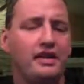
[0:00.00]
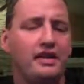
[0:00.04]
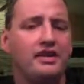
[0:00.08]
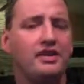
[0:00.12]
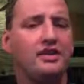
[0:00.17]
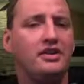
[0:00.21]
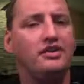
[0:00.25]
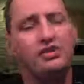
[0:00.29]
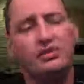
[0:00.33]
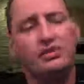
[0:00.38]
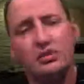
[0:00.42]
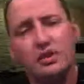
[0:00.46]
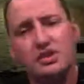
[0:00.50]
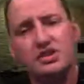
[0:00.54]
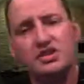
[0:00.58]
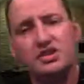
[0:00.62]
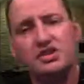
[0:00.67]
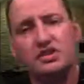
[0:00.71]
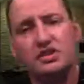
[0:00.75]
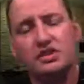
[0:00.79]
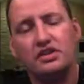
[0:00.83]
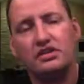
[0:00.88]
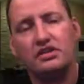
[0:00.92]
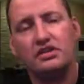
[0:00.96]
you
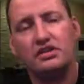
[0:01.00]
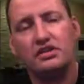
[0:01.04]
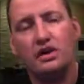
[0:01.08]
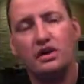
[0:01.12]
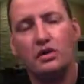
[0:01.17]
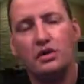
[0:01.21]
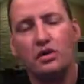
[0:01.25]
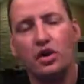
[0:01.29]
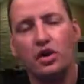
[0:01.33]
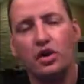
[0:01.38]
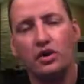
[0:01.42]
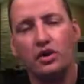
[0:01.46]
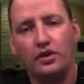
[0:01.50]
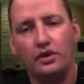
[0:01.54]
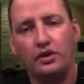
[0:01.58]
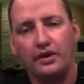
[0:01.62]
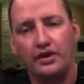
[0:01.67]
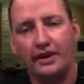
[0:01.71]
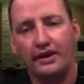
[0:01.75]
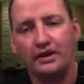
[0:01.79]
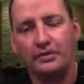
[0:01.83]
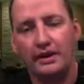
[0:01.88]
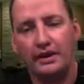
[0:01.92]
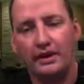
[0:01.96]
switch to, all your
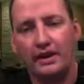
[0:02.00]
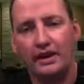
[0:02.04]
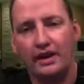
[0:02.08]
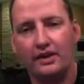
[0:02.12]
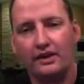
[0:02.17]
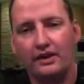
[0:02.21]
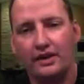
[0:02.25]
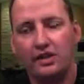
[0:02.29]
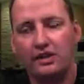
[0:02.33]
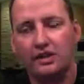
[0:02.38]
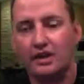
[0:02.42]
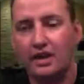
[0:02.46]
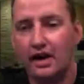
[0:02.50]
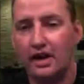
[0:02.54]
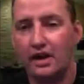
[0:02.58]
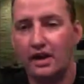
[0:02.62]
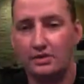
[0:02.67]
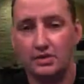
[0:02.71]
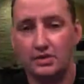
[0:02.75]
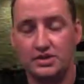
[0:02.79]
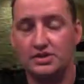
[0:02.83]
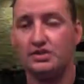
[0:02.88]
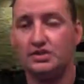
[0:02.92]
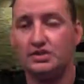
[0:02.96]
things being out in the
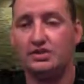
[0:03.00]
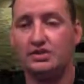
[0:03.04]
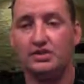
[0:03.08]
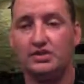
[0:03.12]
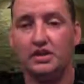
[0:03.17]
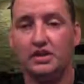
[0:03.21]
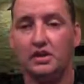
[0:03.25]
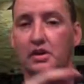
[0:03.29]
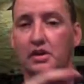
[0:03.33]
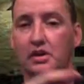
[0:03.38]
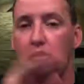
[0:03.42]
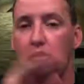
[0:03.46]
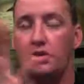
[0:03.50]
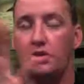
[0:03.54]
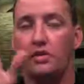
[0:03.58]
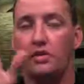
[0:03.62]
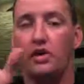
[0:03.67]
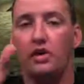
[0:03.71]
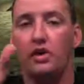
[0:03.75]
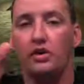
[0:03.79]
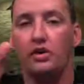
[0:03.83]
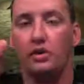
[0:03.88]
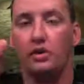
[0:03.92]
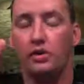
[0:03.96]
cloud, which is clearly where
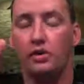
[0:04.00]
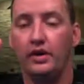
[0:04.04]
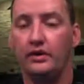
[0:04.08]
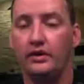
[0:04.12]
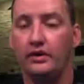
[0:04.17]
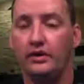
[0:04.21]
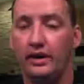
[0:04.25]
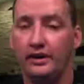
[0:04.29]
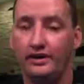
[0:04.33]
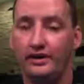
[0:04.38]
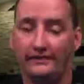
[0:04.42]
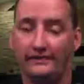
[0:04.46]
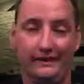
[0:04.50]
we're all going, right?